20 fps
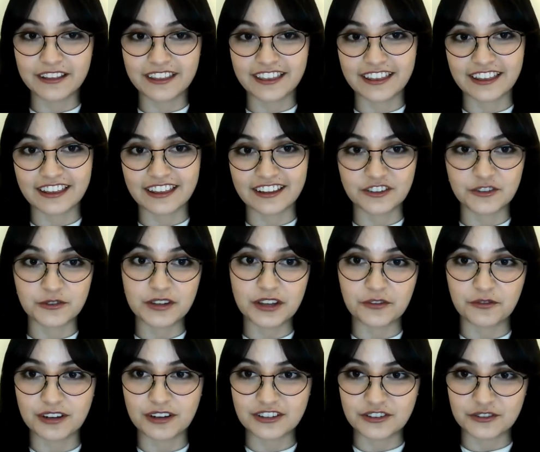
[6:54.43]
all the
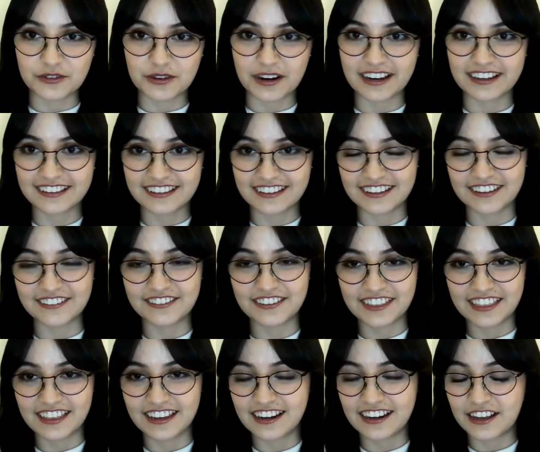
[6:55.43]
different tracks and
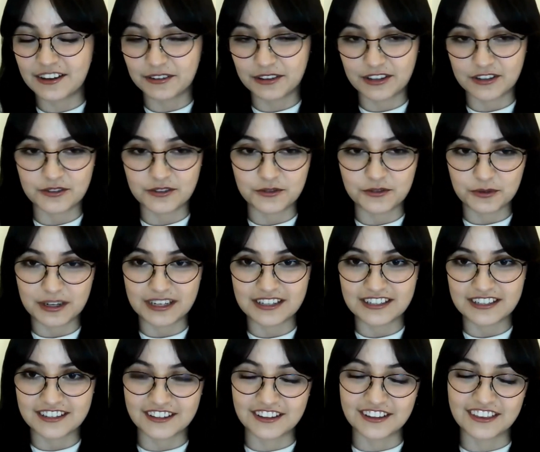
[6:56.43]
everything? How did you
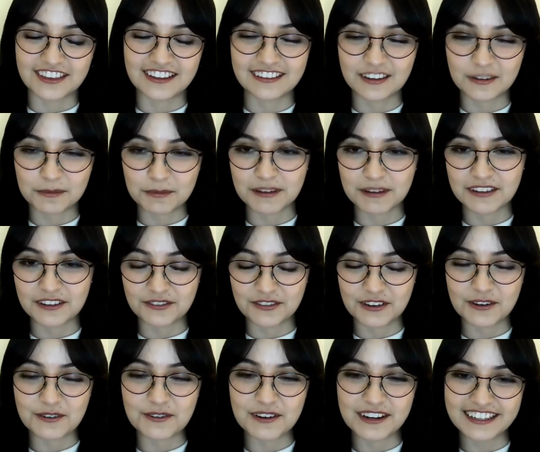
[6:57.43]
reach to this
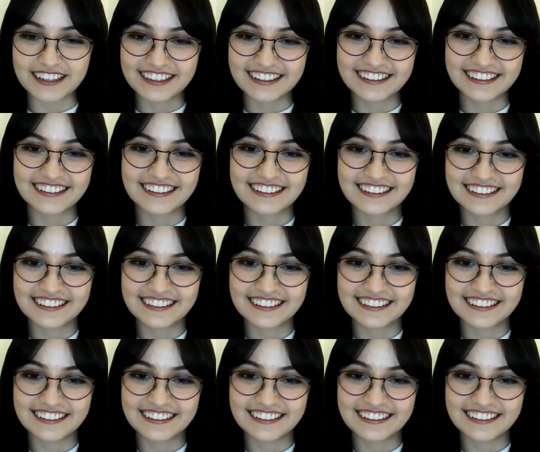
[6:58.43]
specific one?